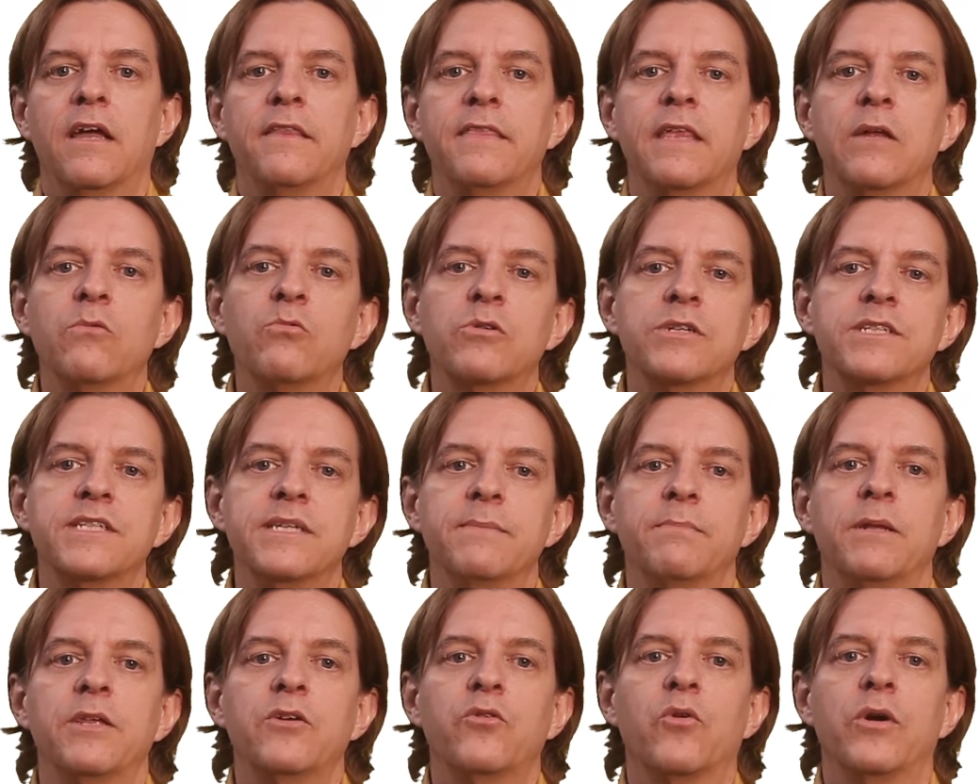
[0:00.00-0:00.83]
Then we're
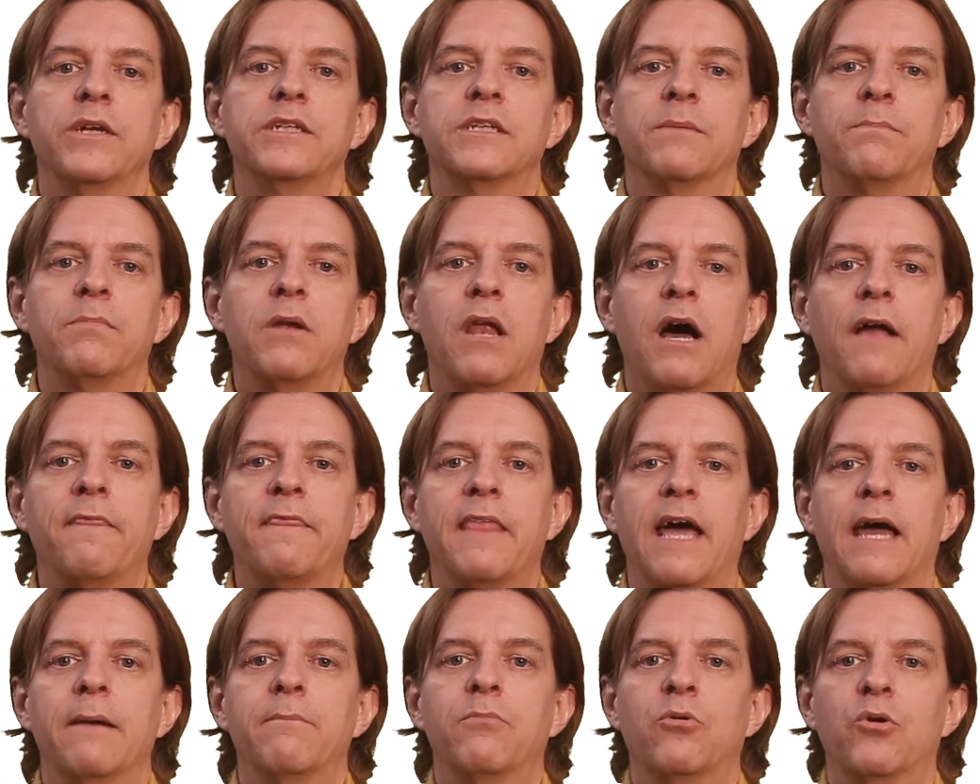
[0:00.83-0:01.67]
simply going to plot
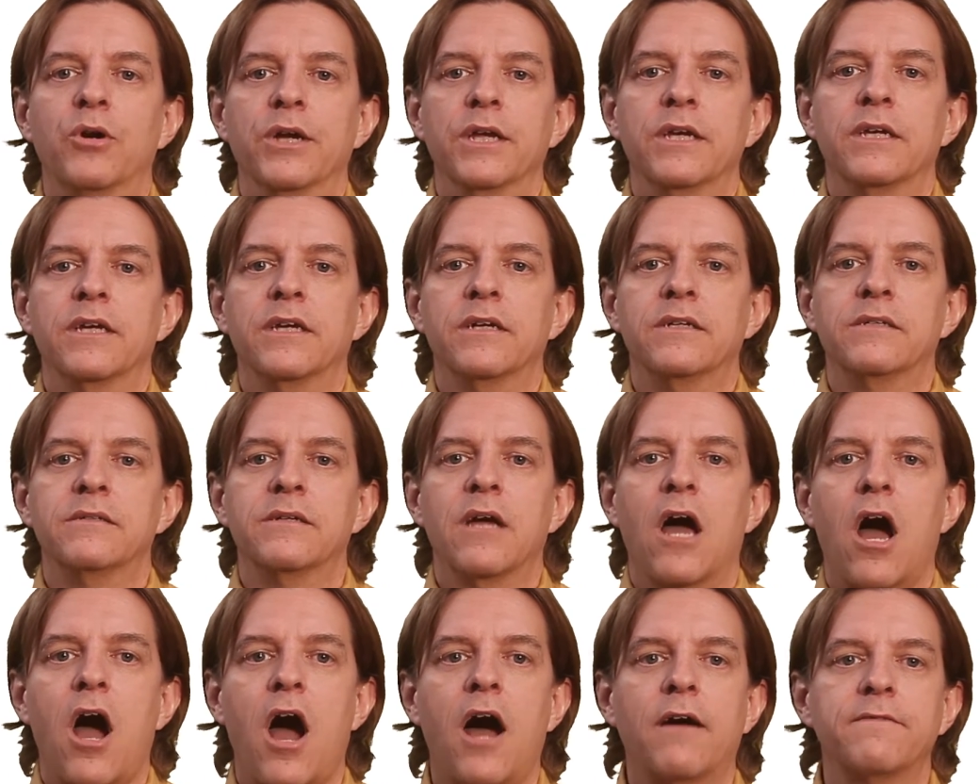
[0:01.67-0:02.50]
that point,
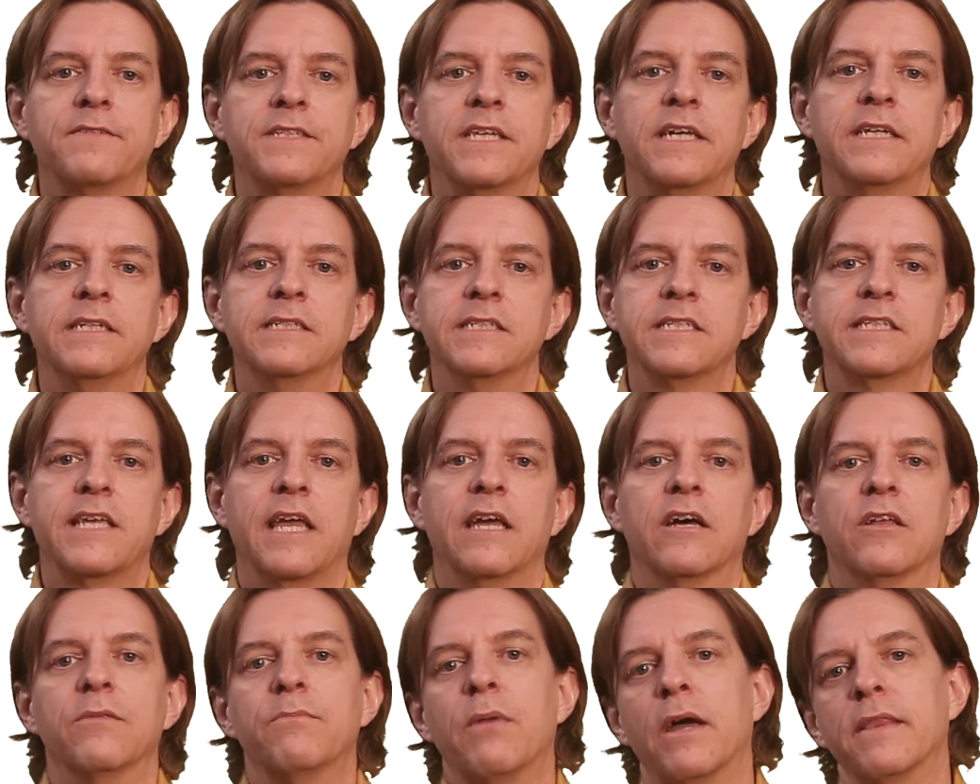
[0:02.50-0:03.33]
offset and
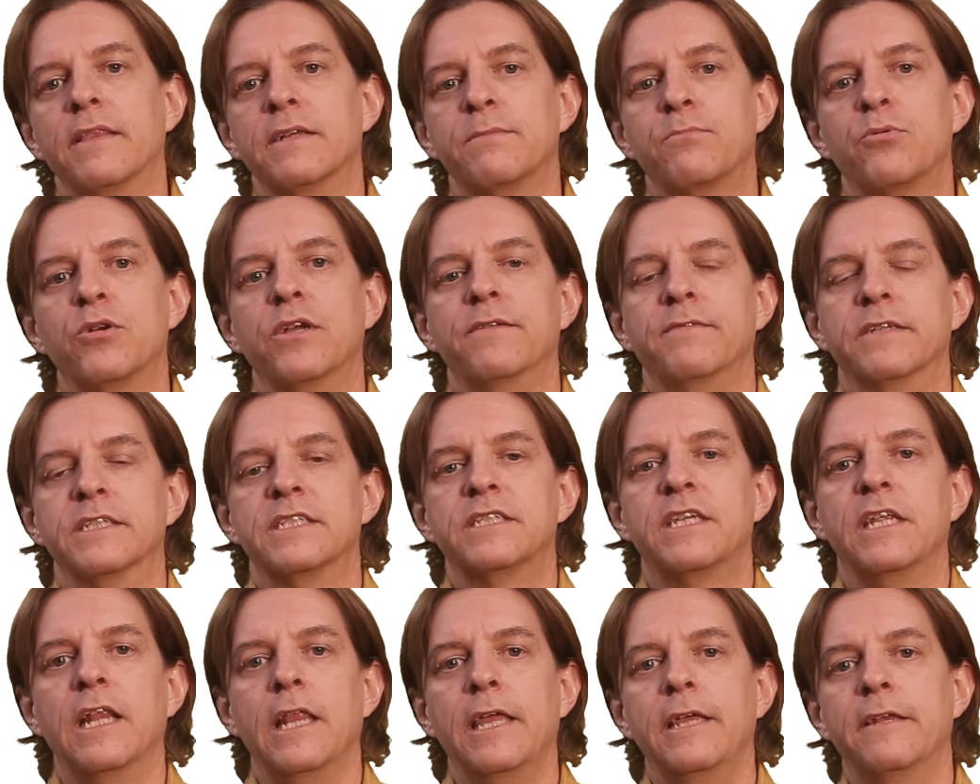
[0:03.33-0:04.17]
scaled by the
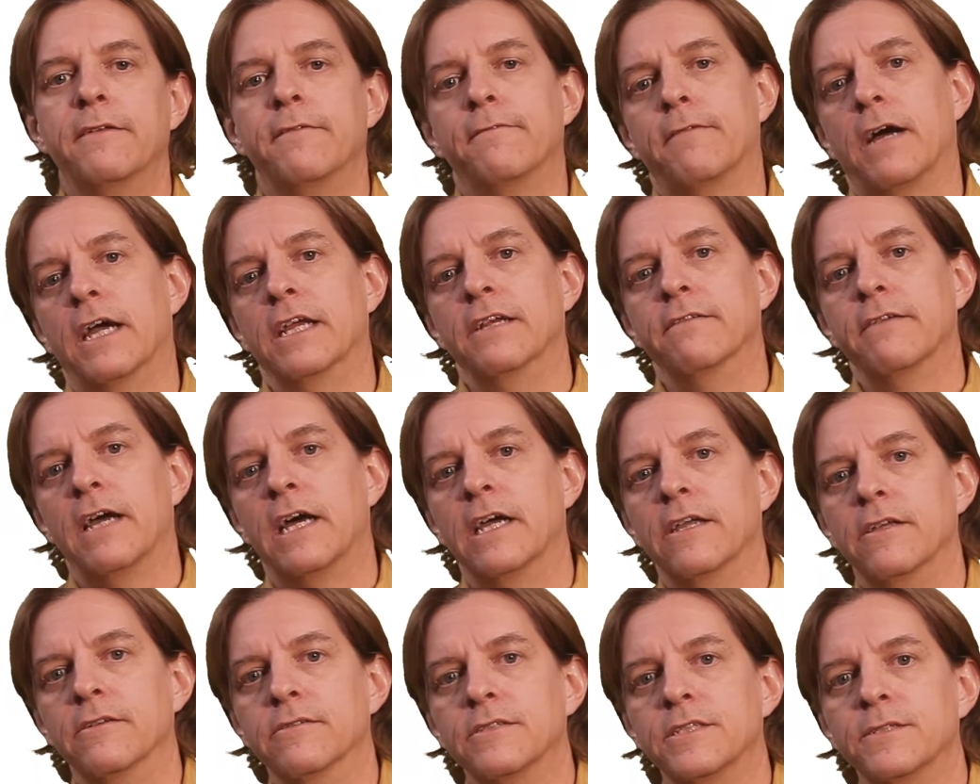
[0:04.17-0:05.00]
previously defined
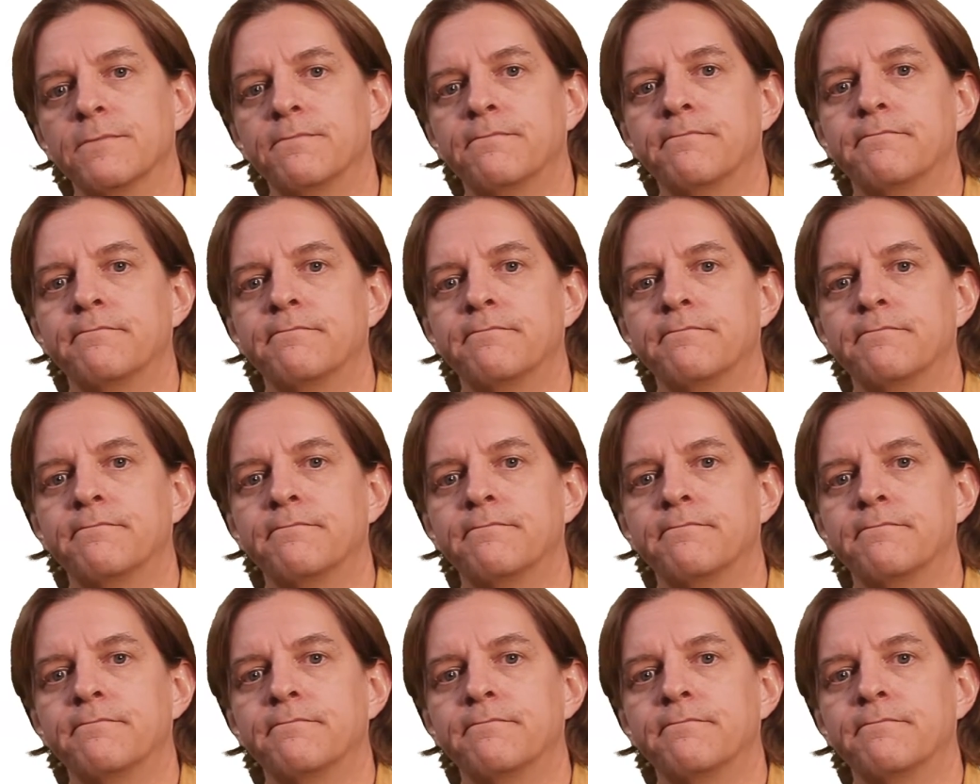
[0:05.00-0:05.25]
values.